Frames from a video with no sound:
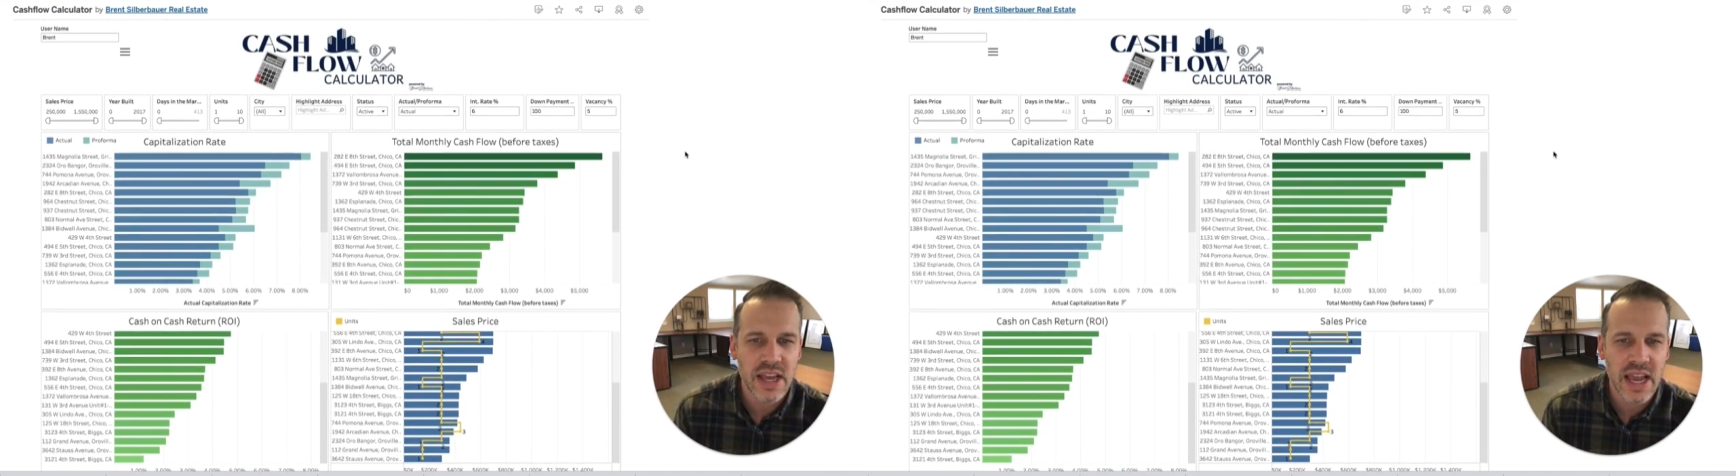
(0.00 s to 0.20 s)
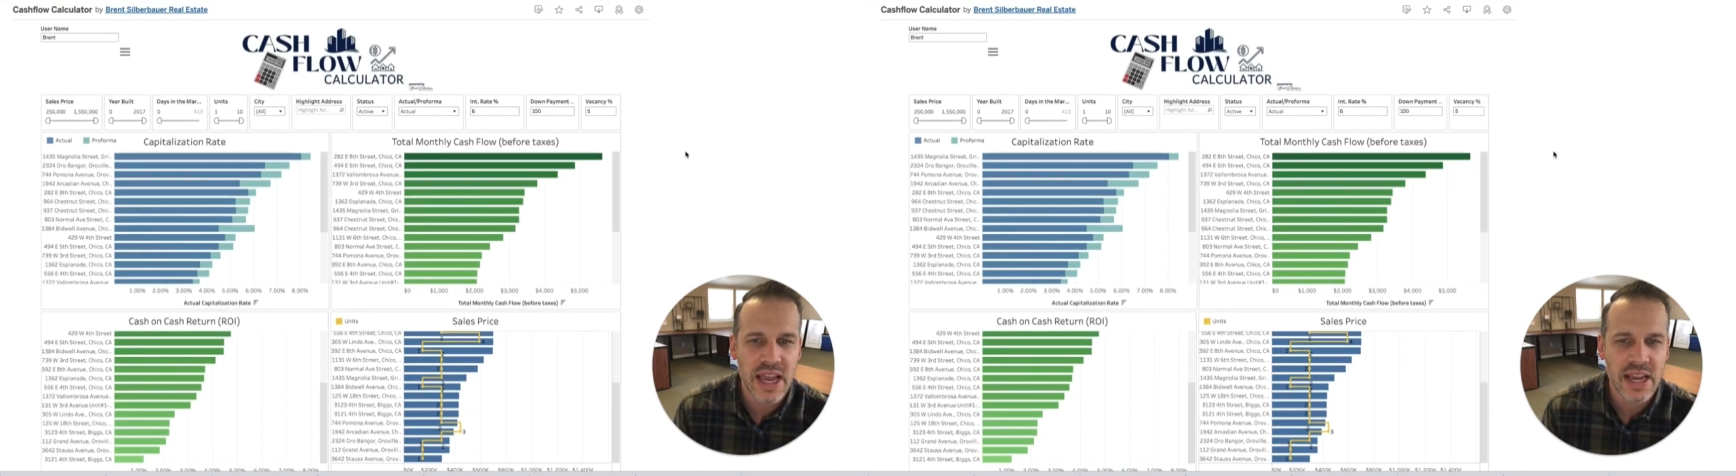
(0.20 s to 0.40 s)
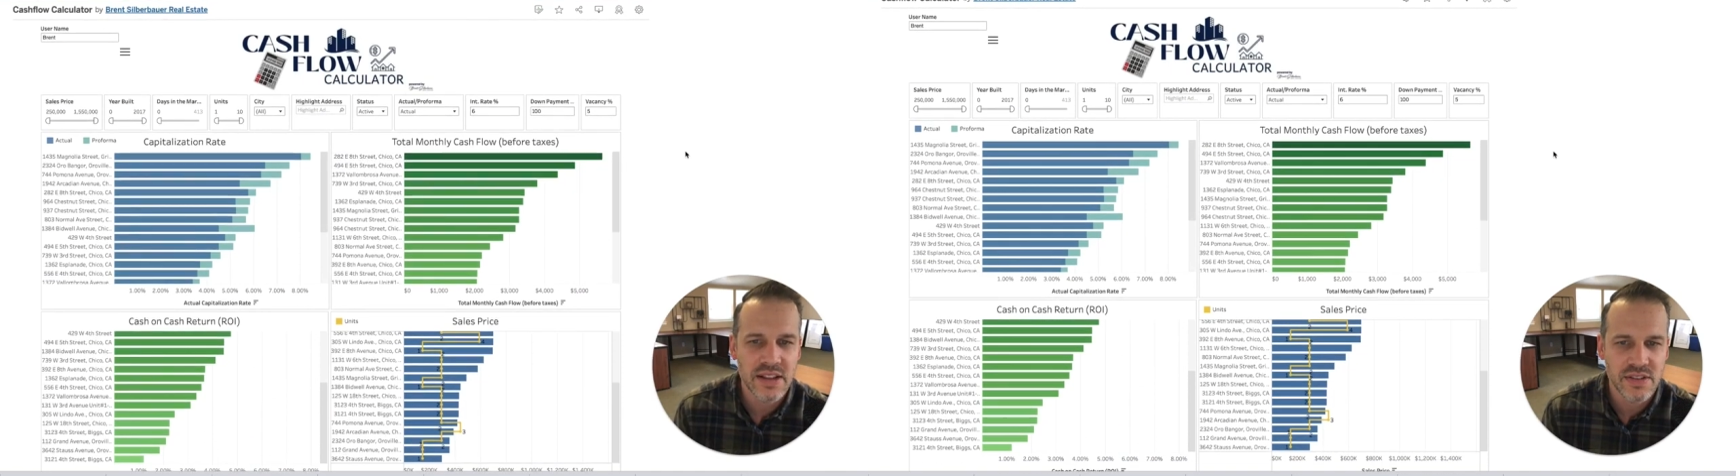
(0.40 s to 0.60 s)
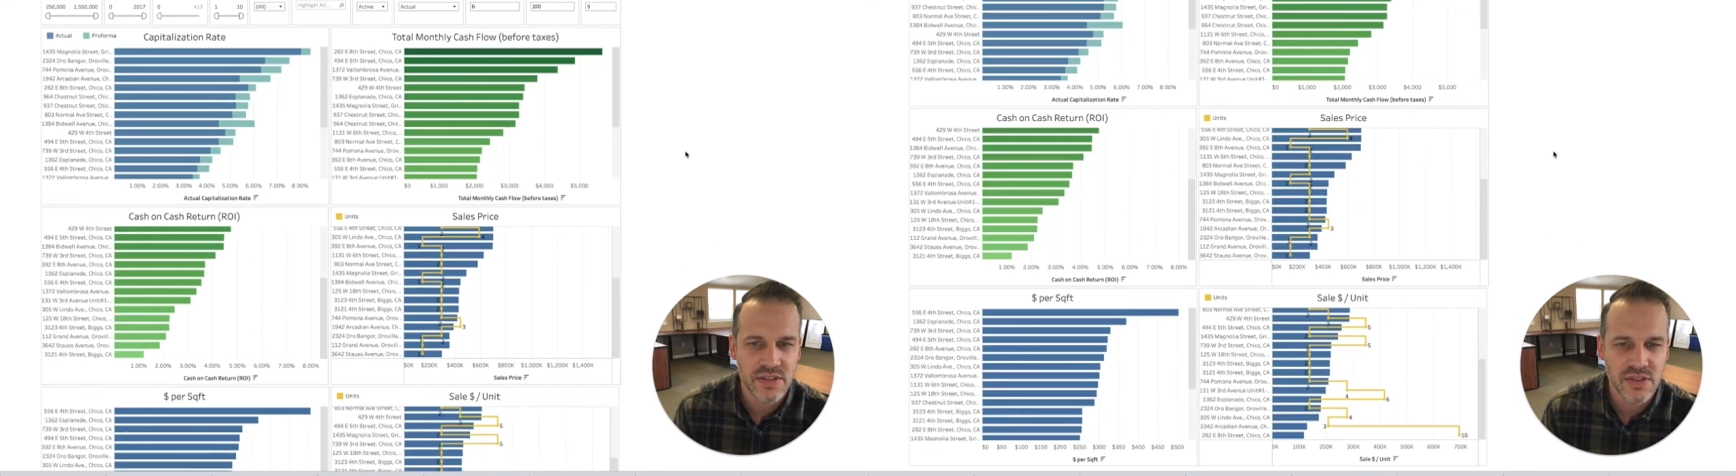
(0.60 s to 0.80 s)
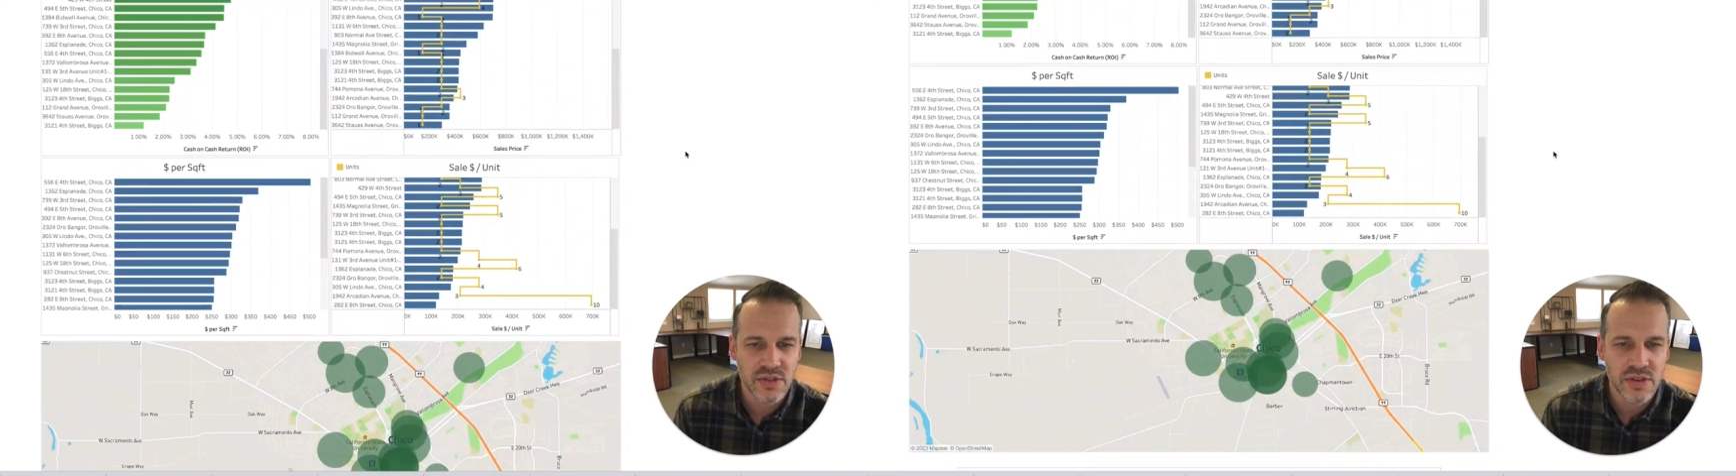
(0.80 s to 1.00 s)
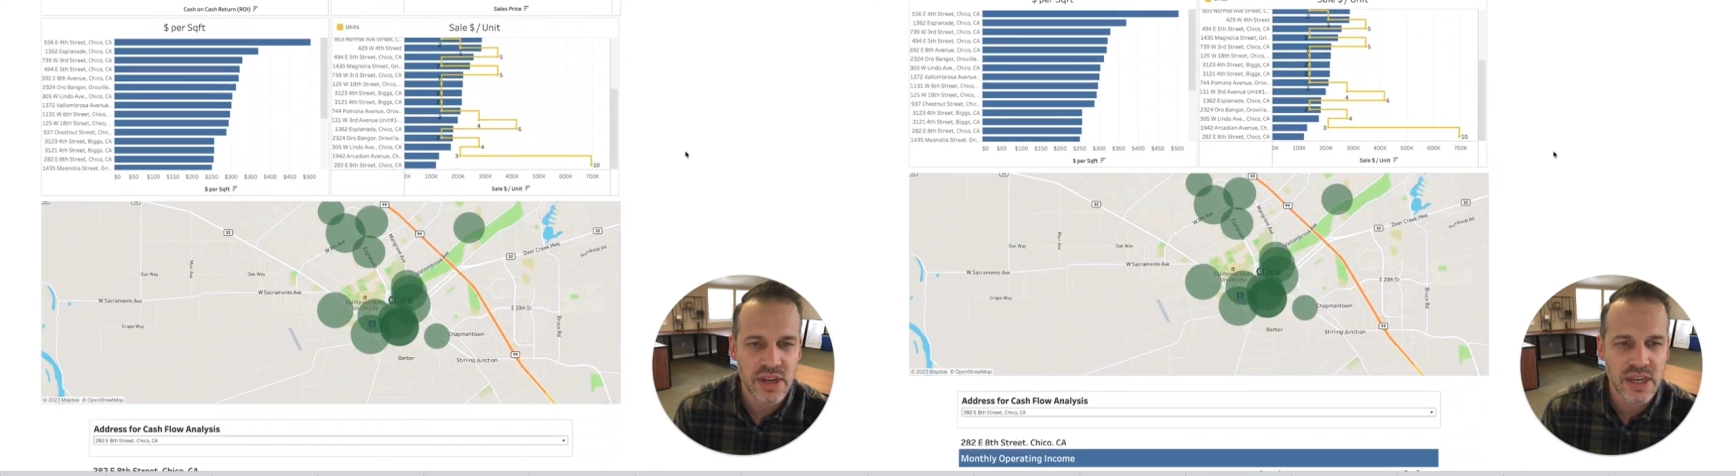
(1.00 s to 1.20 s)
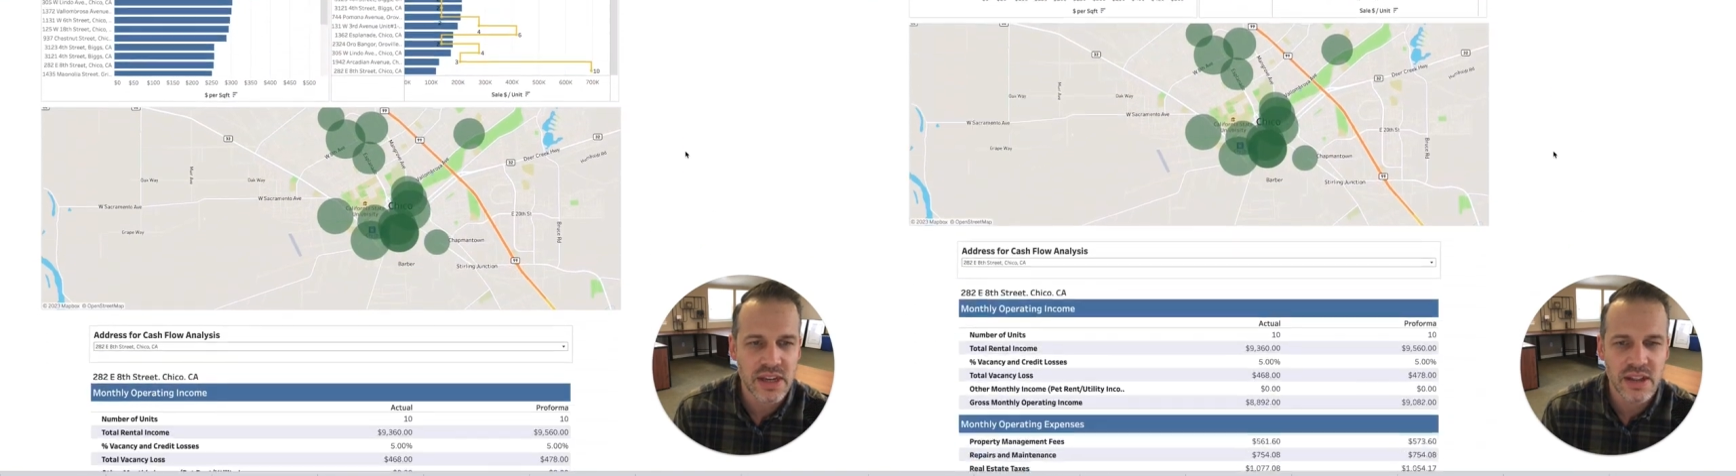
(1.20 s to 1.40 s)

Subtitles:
8th Street.